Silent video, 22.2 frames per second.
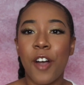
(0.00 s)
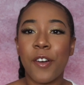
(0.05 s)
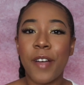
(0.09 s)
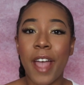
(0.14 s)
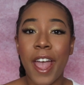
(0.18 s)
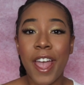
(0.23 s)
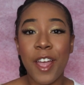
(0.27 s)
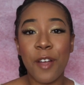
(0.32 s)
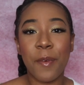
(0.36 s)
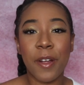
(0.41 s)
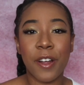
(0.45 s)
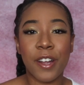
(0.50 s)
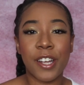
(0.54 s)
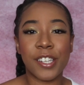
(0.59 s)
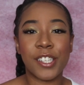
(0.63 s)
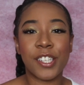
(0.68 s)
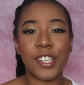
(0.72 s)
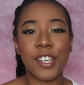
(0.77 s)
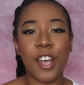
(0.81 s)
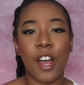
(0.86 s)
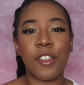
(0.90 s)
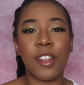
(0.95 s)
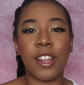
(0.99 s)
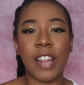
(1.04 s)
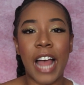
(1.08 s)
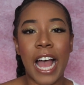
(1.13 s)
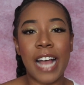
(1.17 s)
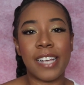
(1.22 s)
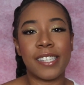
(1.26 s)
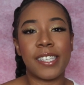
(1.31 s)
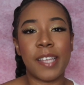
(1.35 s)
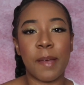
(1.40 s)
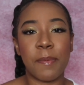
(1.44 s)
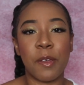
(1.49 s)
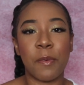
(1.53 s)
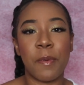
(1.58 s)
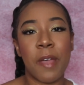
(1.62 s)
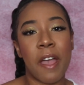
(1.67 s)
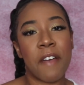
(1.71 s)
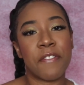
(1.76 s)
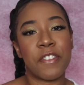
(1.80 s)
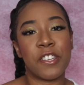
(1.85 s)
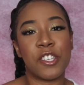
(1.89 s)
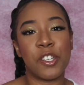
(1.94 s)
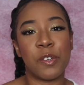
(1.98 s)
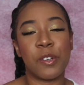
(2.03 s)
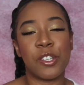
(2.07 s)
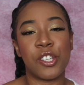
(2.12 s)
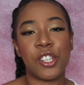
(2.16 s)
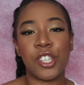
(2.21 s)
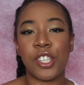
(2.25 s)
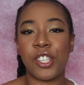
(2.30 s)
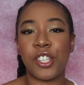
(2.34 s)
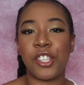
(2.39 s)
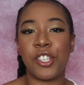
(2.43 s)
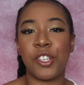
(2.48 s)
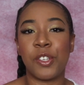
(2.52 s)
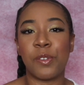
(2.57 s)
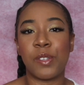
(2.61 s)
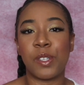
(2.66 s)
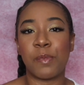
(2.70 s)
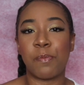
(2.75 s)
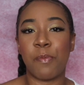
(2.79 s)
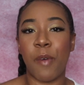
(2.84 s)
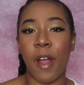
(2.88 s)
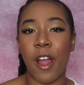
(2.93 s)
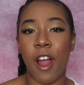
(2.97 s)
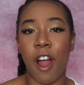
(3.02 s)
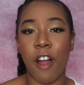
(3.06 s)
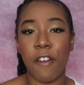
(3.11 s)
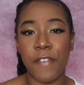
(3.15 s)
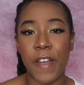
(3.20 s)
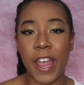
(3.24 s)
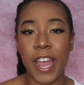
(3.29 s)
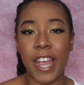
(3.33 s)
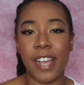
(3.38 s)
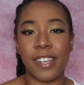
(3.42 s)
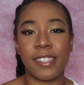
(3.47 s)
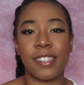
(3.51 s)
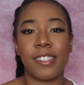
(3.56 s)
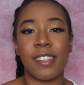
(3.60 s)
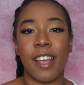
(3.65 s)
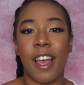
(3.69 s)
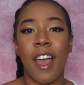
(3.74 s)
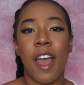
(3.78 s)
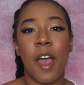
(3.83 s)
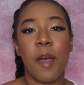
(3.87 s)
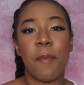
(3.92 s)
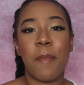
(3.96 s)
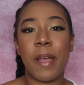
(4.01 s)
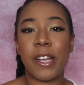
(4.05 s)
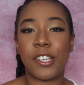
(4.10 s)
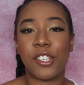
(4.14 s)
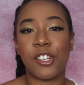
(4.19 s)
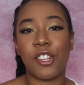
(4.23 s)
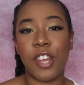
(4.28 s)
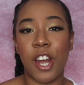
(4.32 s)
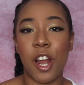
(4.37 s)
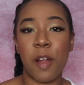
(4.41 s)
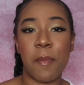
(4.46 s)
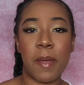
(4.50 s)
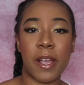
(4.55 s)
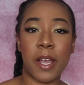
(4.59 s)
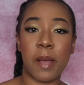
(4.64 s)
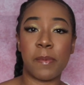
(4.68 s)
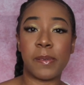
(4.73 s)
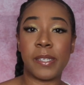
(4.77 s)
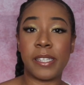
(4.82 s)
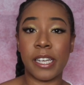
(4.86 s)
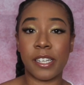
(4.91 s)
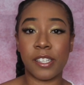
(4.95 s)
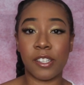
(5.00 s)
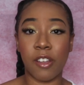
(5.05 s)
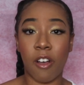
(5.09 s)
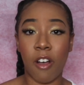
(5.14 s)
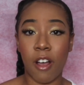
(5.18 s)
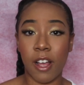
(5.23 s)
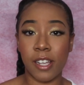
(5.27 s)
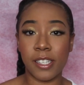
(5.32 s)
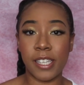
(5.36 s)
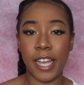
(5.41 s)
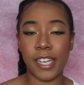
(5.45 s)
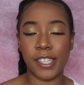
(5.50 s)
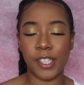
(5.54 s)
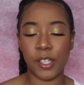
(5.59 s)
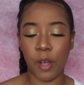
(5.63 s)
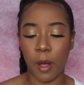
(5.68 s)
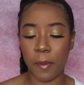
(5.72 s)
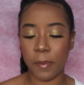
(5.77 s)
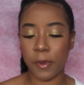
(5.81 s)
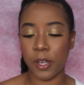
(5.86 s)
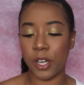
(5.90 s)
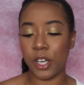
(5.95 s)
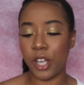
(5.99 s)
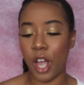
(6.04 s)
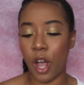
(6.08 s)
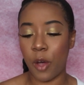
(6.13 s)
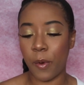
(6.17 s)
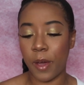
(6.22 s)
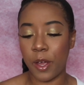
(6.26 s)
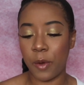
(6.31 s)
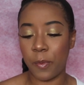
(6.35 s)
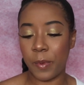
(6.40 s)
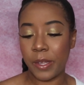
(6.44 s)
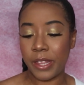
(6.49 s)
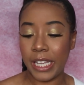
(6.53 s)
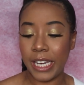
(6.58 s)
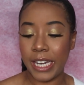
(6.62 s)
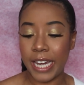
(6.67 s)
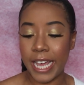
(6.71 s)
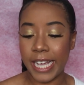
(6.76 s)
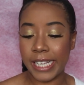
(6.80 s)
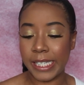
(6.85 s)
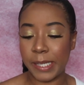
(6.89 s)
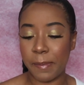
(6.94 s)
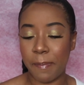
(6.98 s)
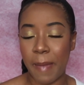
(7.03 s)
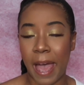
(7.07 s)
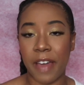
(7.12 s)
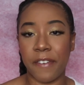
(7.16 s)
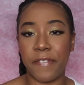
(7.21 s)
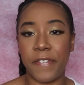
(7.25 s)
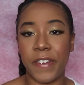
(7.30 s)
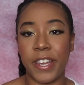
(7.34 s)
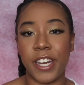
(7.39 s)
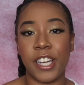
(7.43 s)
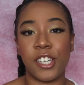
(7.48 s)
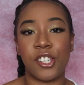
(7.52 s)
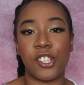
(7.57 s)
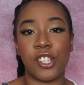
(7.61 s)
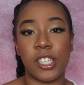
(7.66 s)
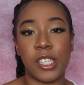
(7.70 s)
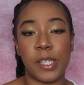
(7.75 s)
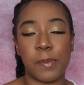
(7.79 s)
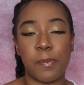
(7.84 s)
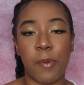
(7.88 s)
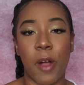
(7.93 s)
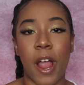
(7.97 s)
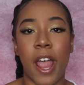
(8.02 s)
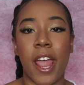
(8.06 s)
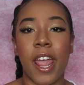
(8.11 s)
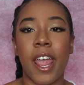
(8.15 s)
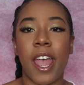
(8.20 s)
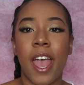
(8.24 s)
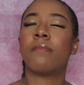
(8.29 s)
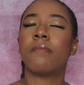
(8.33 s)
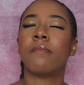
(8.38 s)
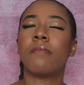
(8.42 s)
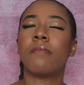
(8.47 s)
Okay, and we're good to go. The last step that we have to do is just to spray our face. Make sure that our makeup sticks all day, so I'm gonna go in with the NYX Matte Finish Spray.